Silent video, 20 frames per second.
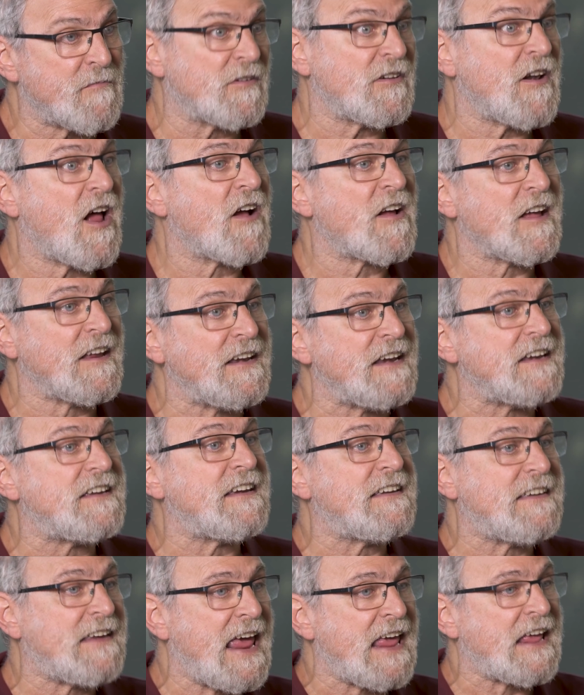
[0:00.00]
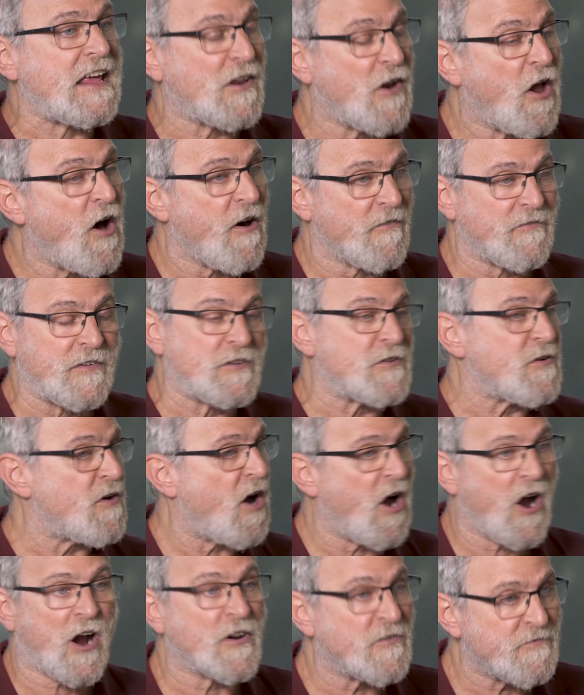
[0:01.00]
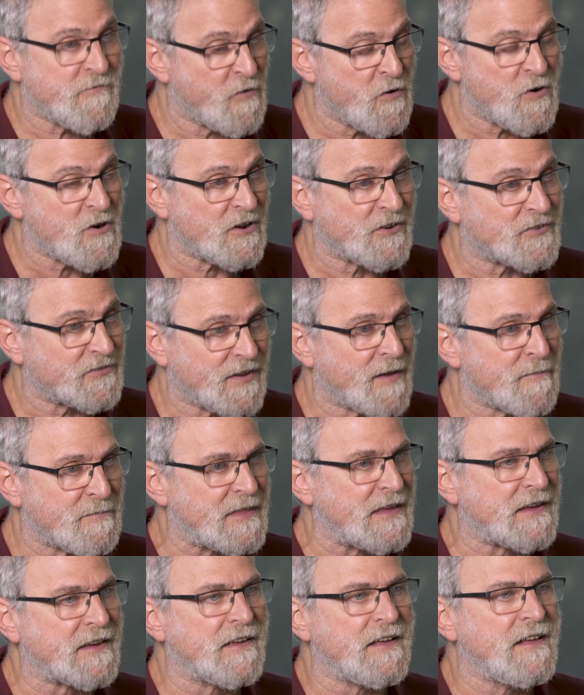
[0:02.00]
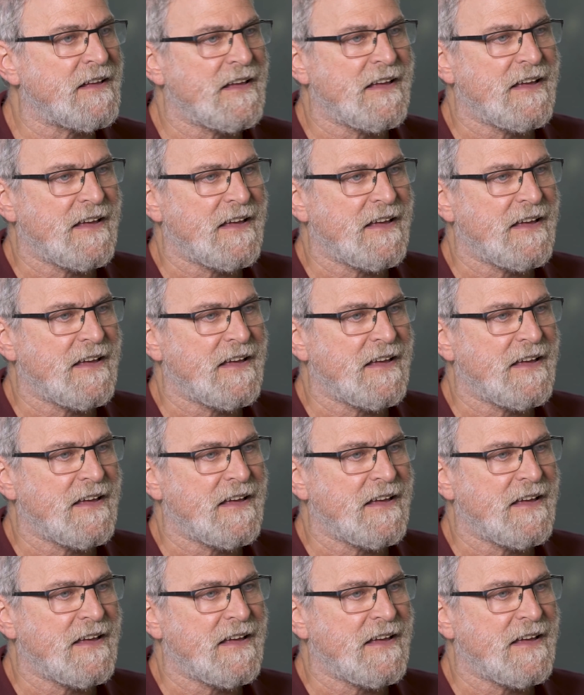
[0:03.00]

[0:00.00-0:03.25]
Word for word: we're not going to need to take it off and do a hard fork or something